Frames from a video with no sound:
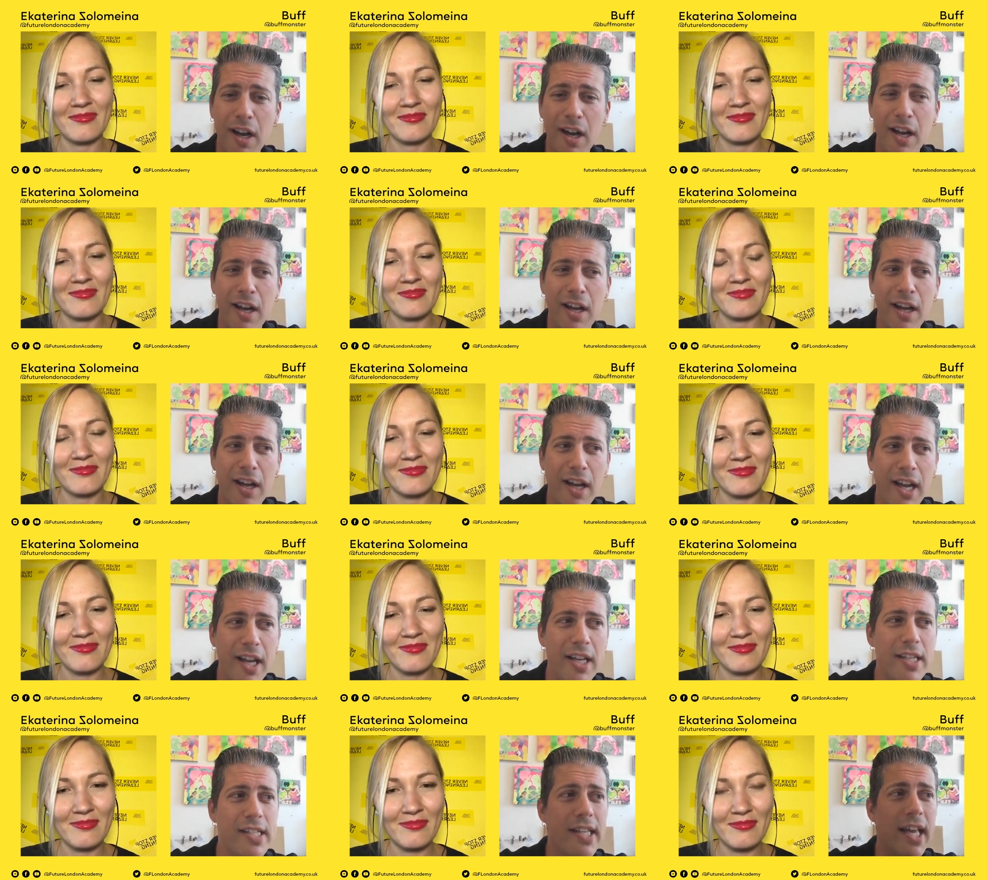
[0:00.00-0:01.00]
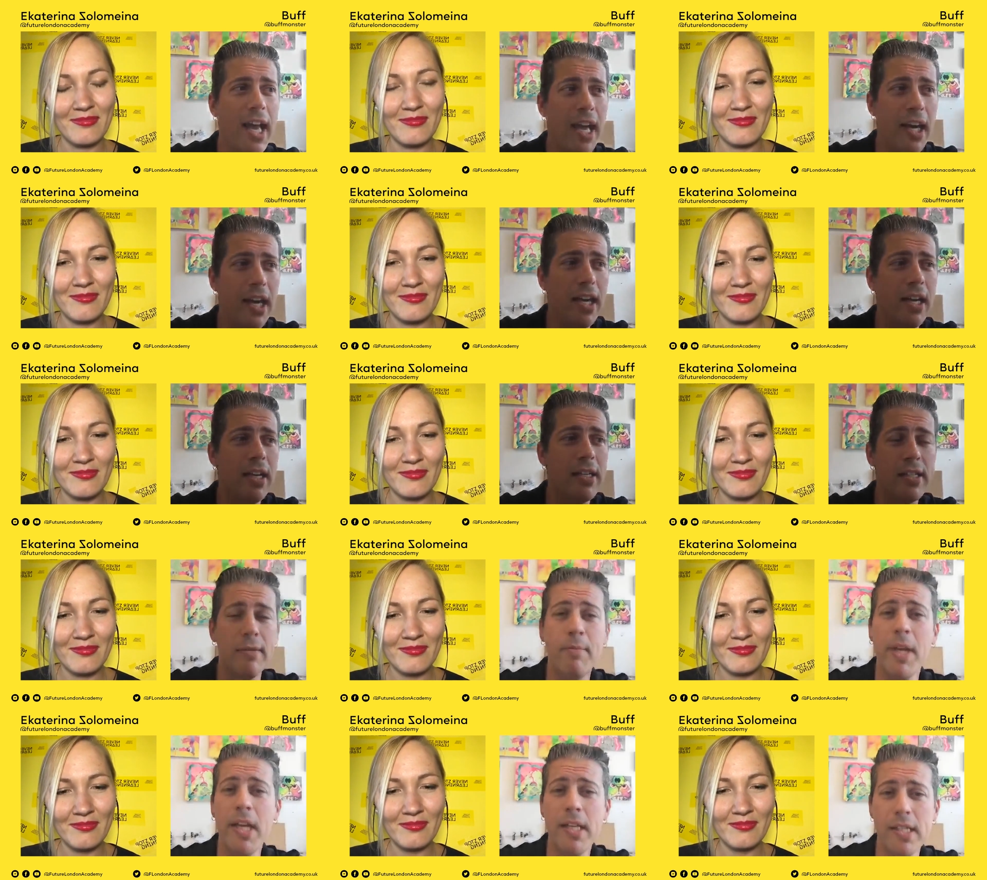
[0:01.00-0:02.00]
Speaker 1: uh, is that
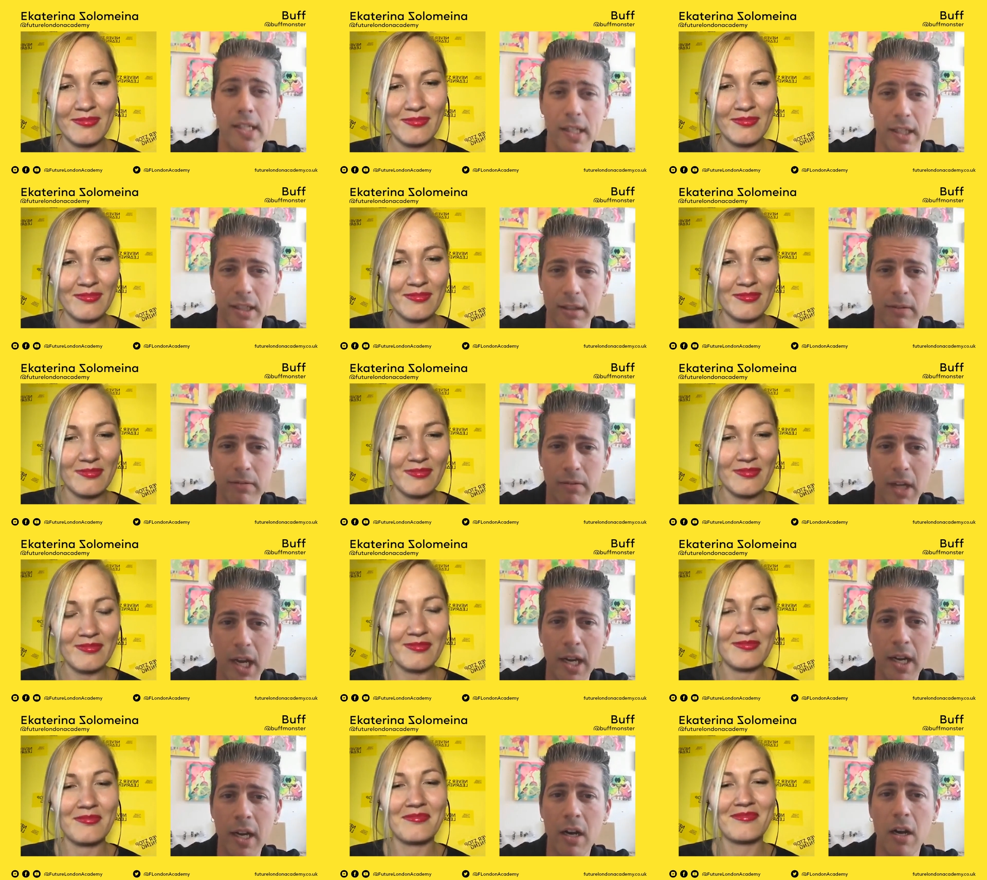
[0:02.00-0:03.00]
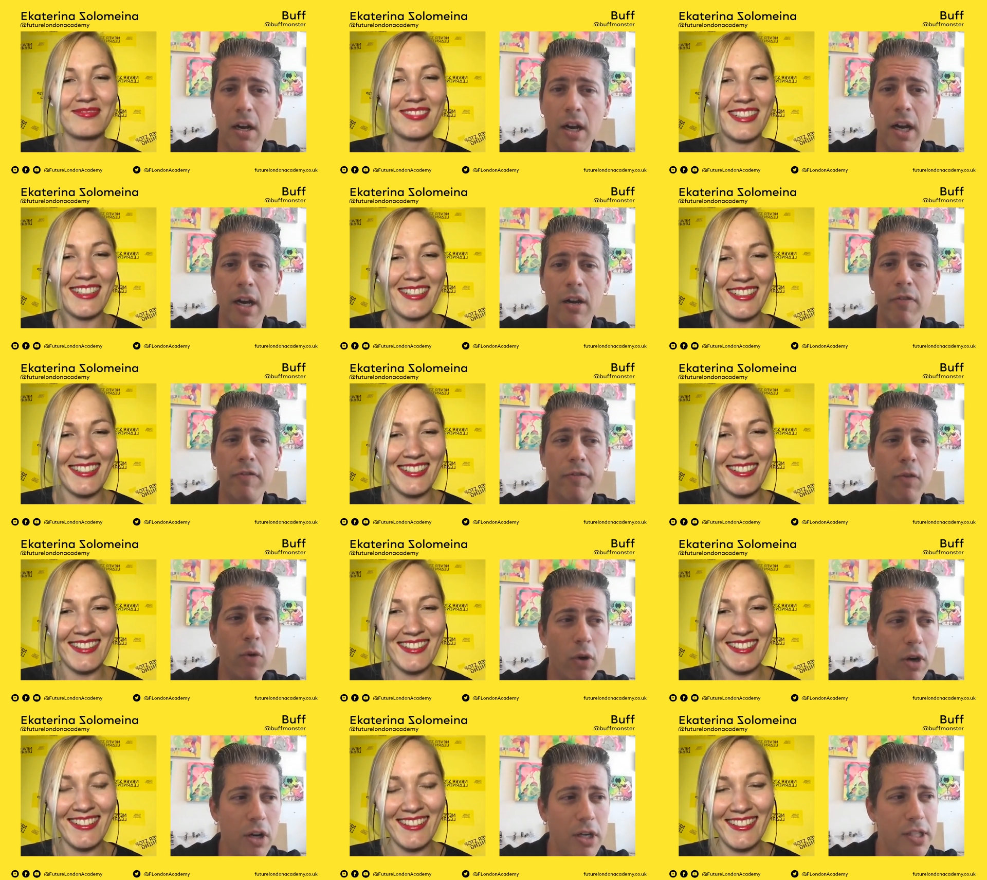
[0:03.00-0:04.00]
it is amazing, and it
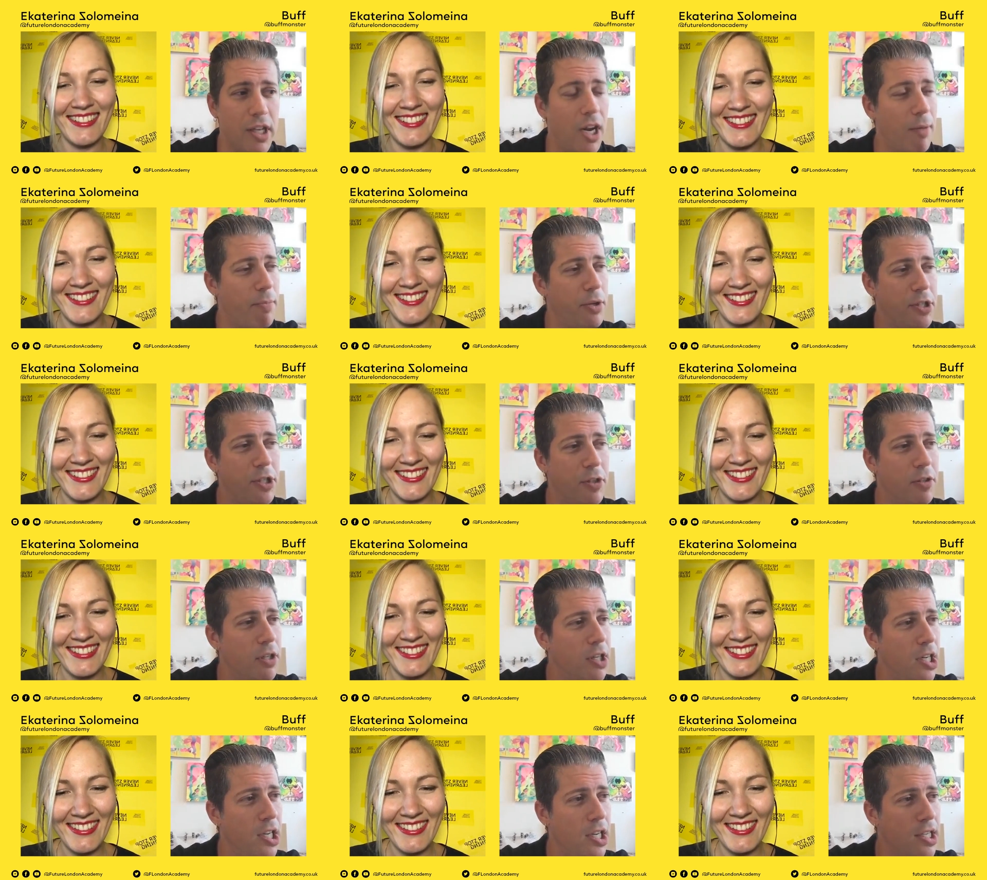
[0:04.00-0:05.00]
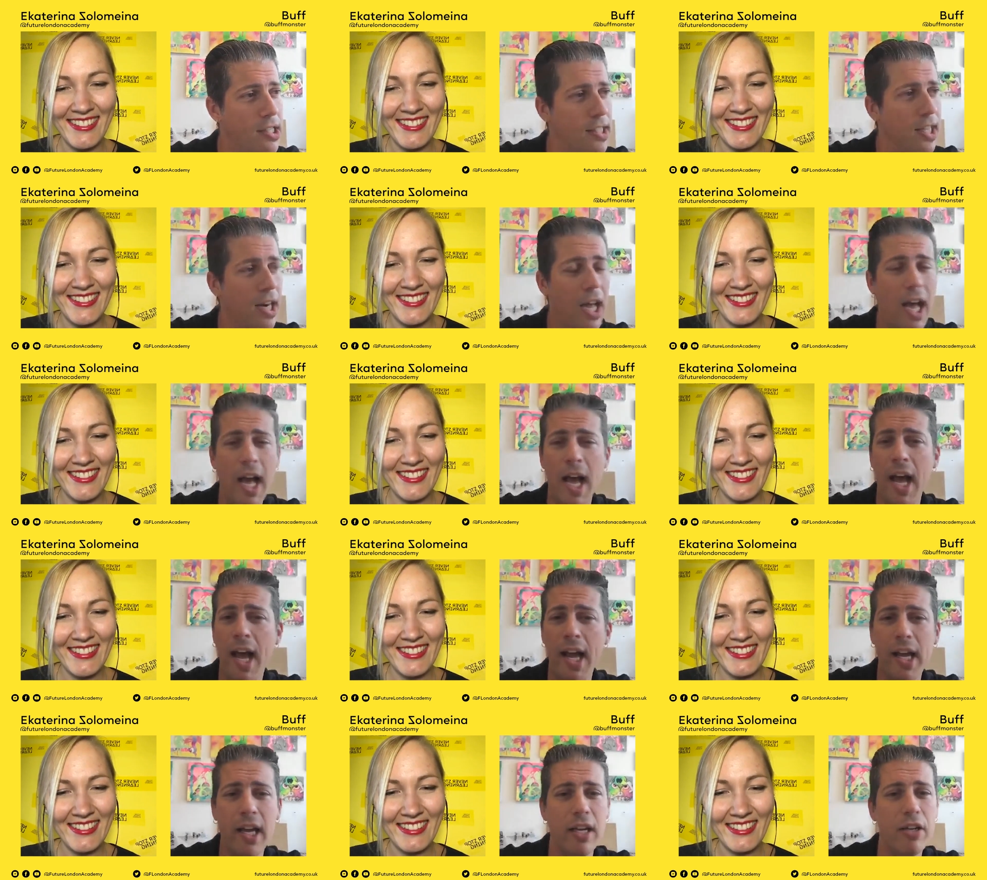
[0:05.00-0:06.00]
affords opportunities that
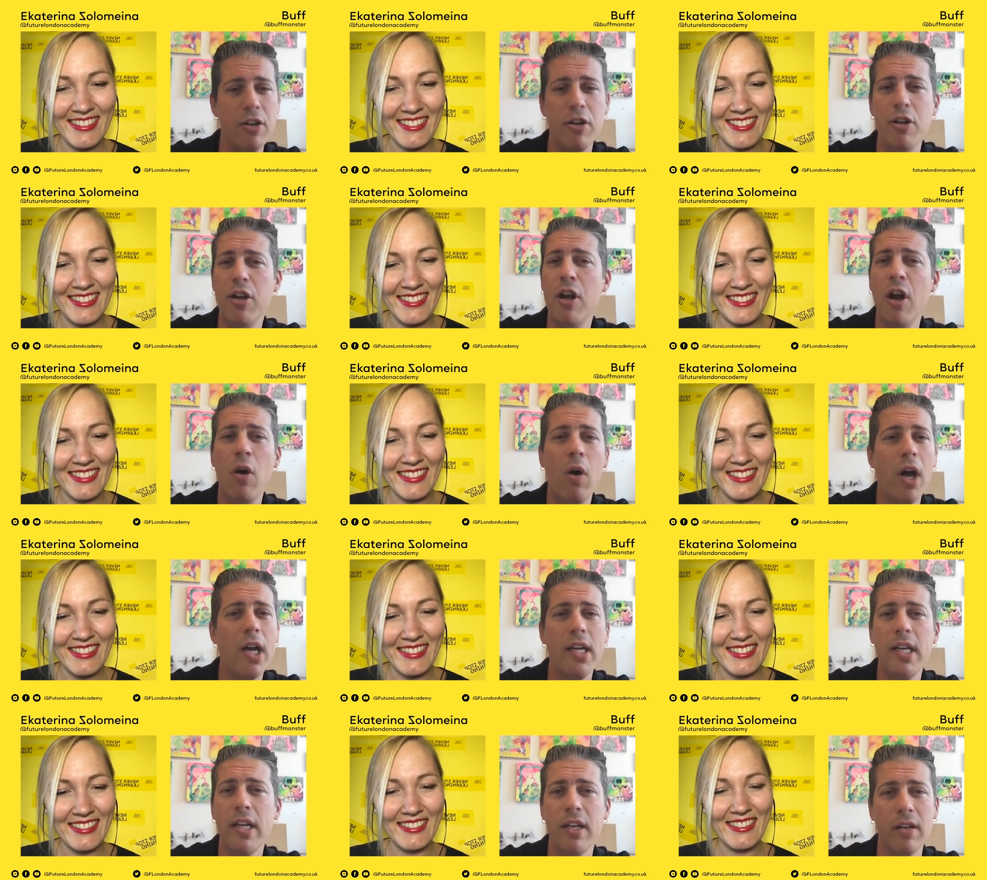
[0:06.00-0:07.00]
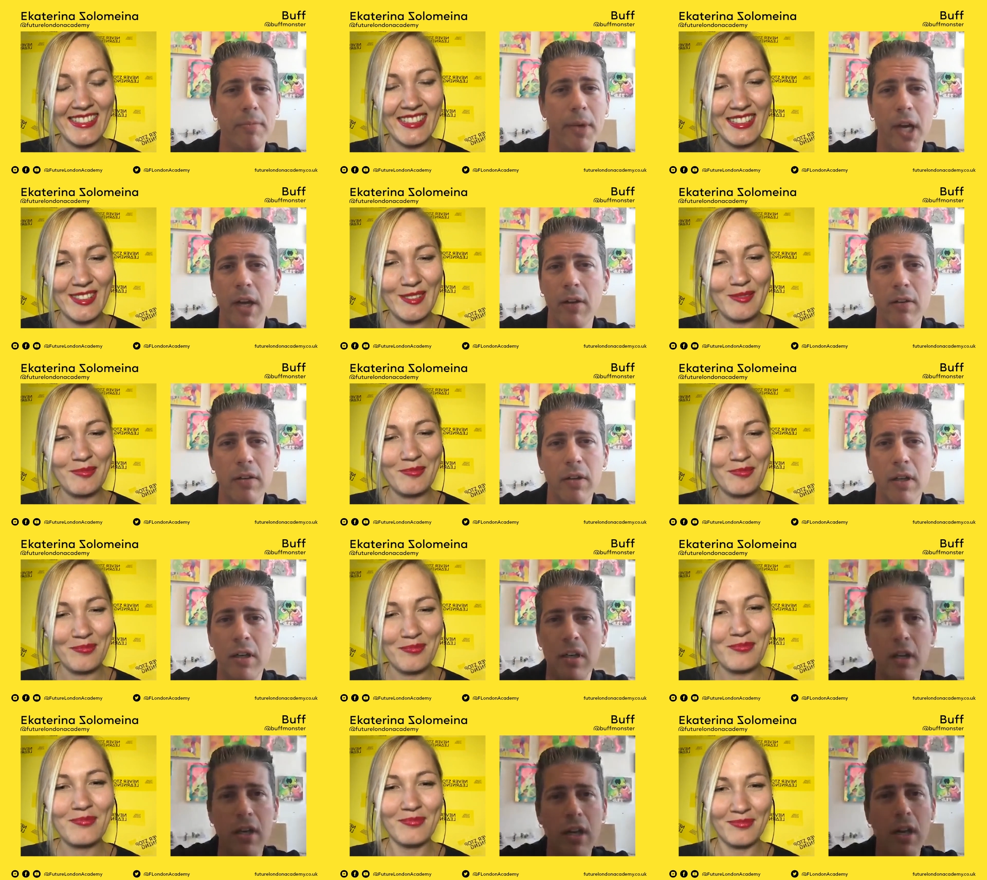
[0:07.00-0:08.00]
I had no idea. About.
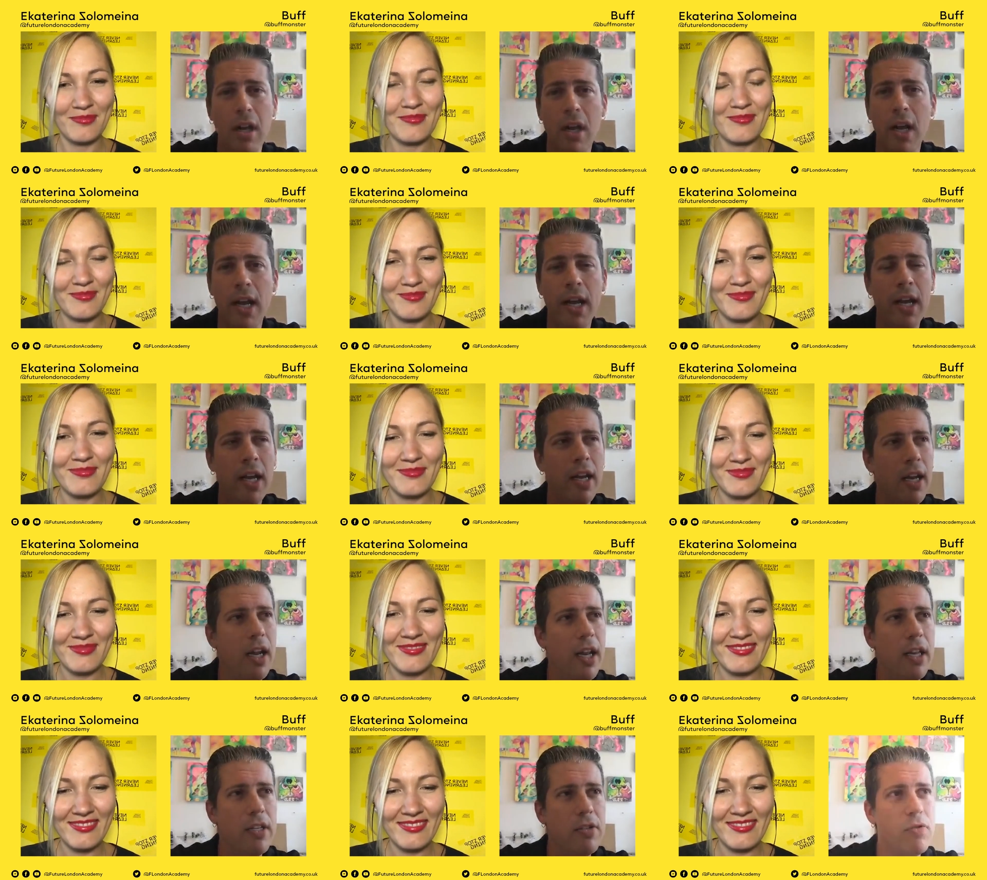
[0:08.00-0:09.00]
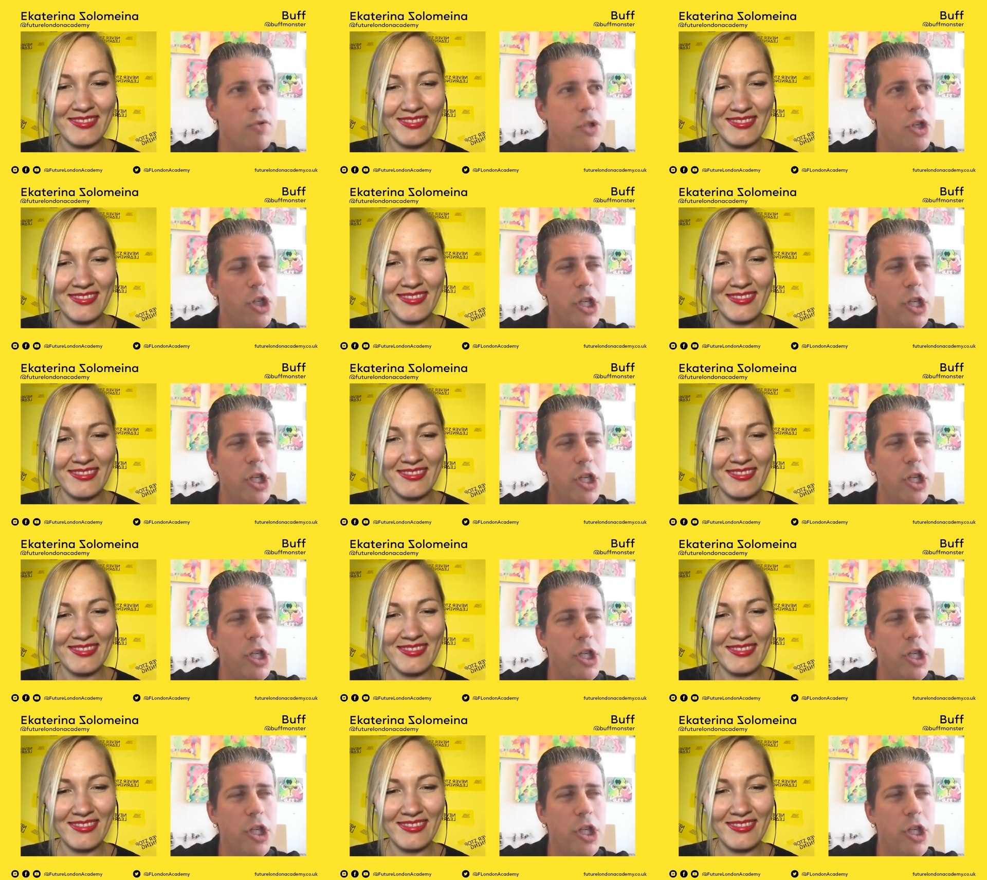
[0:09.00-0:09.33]
It has